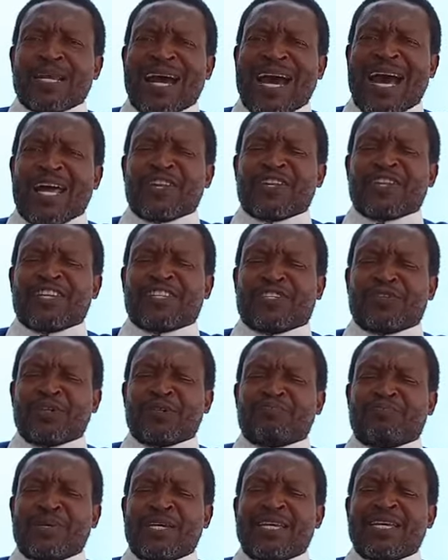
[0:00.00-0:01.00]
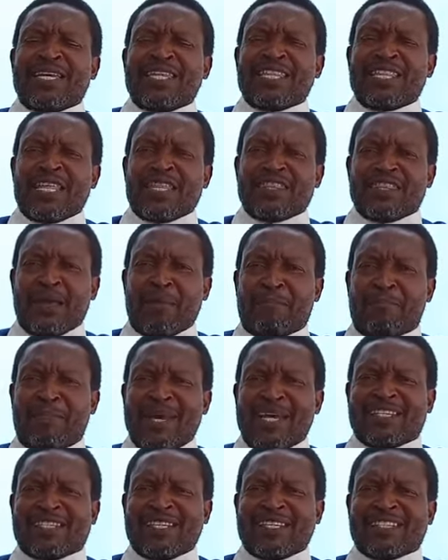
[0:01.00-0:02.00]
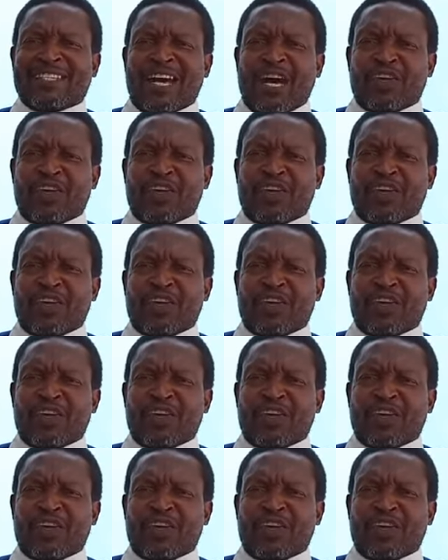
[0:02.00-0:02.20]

And this will be the basis